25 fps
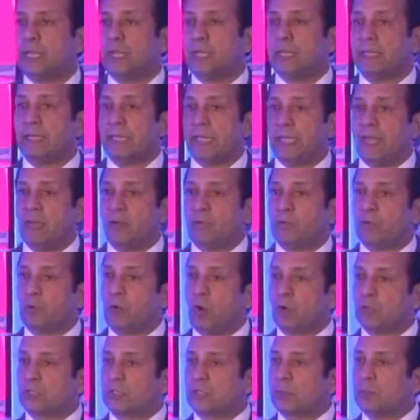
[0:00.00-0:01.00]
They have
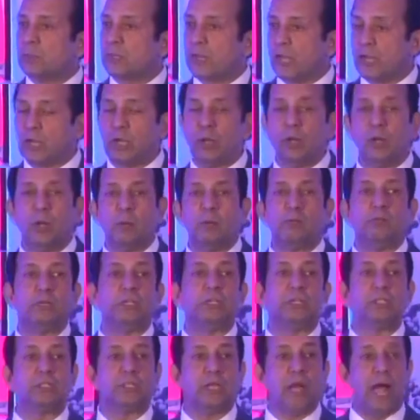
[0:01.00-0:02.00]
got some curriculum
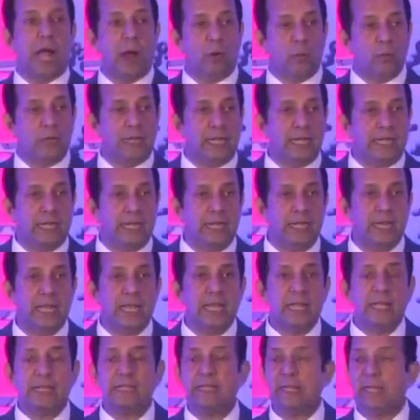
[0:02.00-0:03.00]
which is outdated.
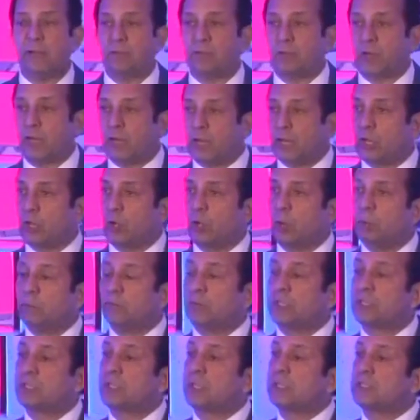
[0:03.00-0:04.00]
They have curriculum
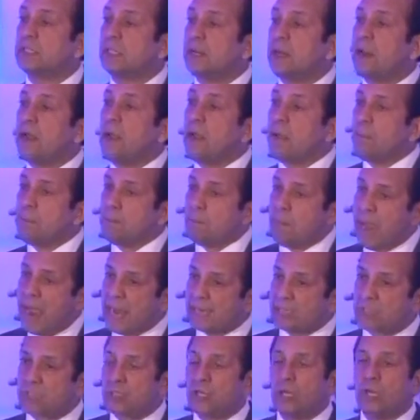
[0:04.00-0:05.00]
which doesn't
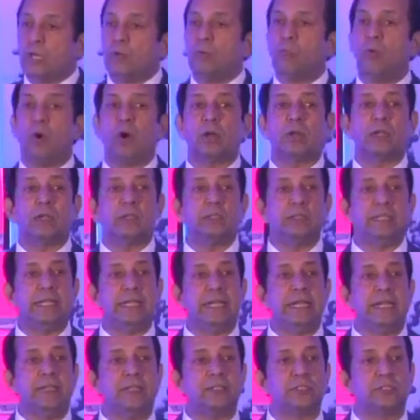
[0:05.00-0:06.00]
match what the
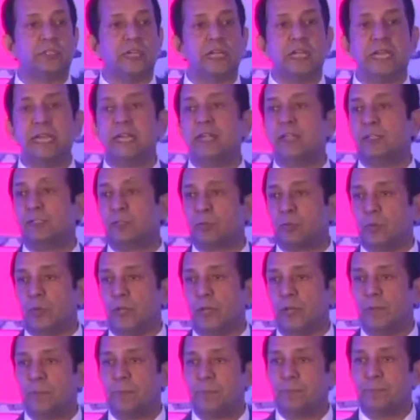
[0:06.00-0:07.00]
industry need is
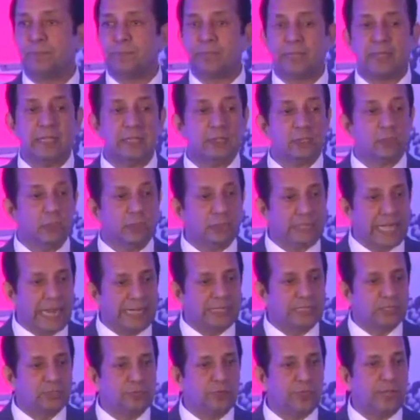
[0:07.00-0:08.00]
today. So
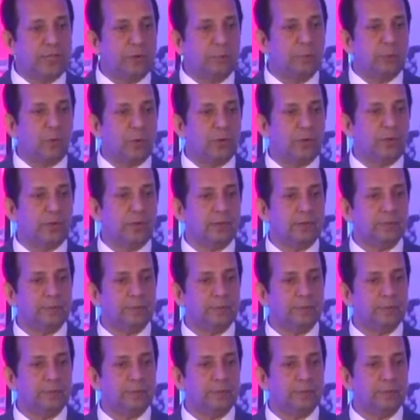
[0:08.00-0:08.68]
that is very important.